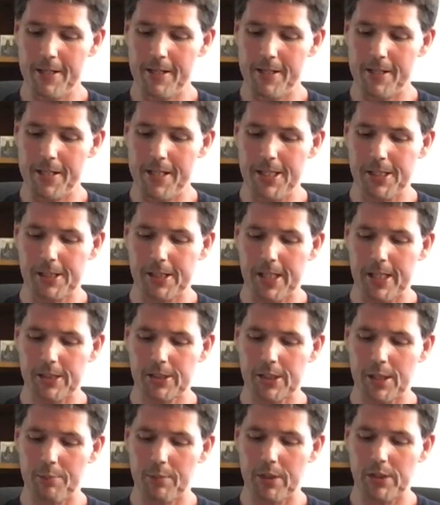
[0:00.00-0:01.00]
He says
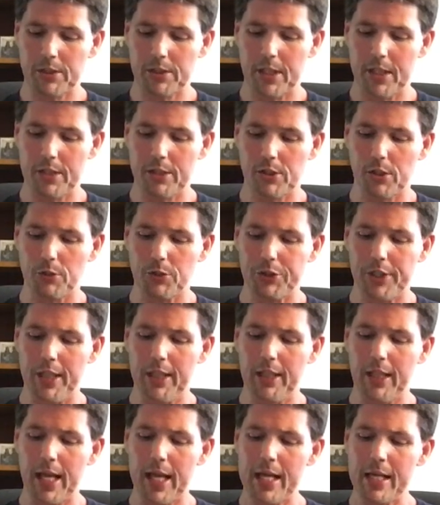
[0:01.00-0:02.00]
something, said, so she
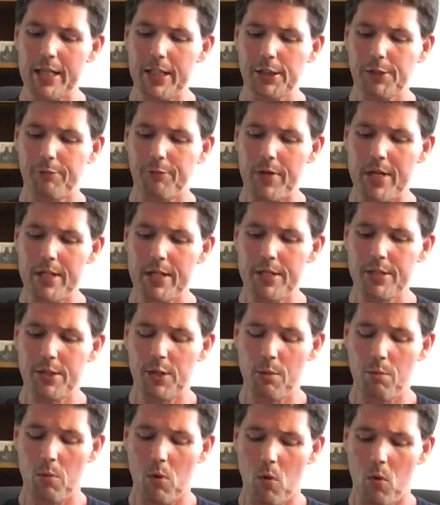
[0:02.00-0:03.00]
lay at his feet
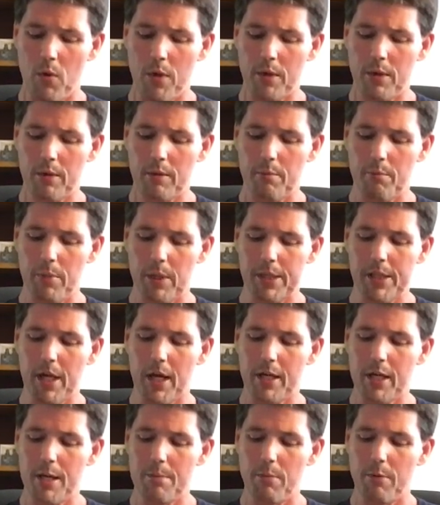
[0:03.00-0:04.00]
until morning, but
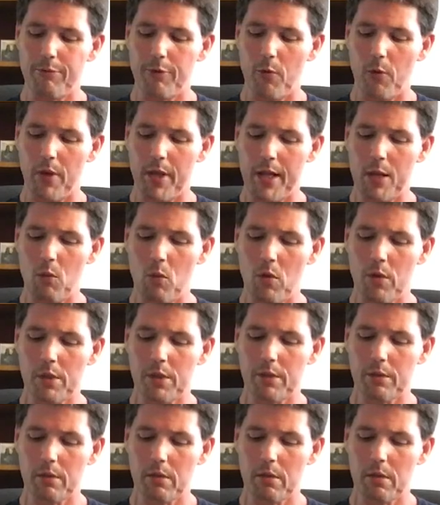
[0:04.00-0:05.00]
got up before
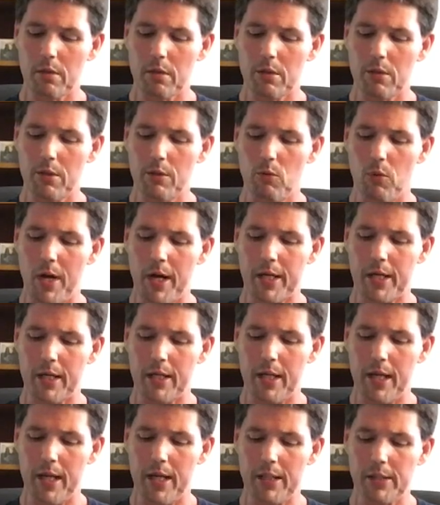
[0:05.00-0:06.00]
anyone could
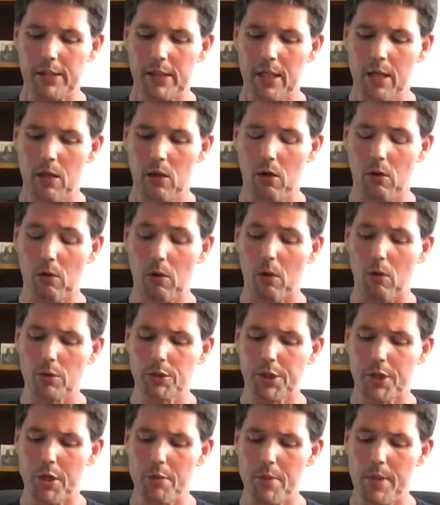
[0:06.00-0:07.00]
recognize, or
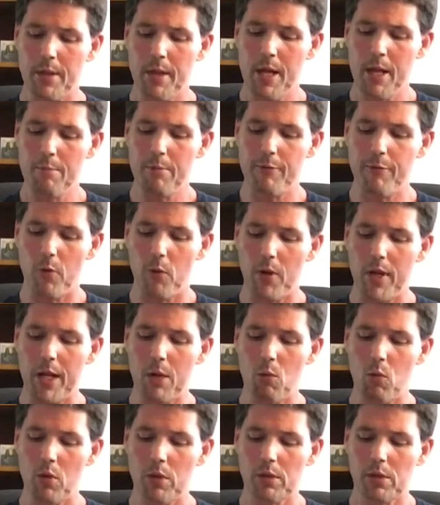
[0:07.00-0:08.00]
excuse me, before
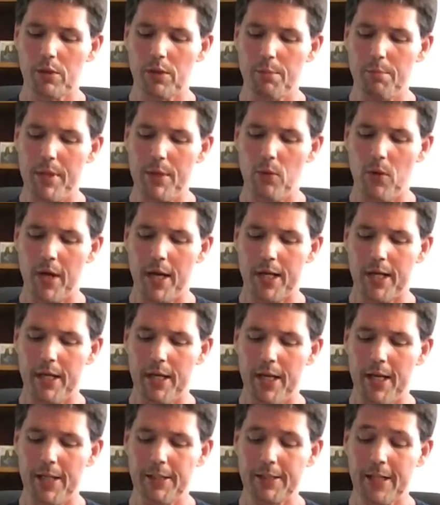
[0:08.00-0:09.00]
anyone could be
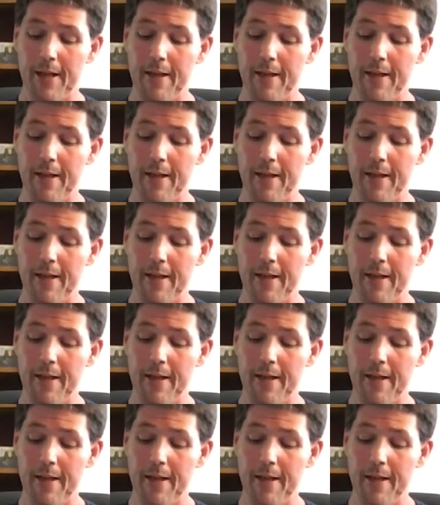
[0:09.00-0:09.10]
recognized.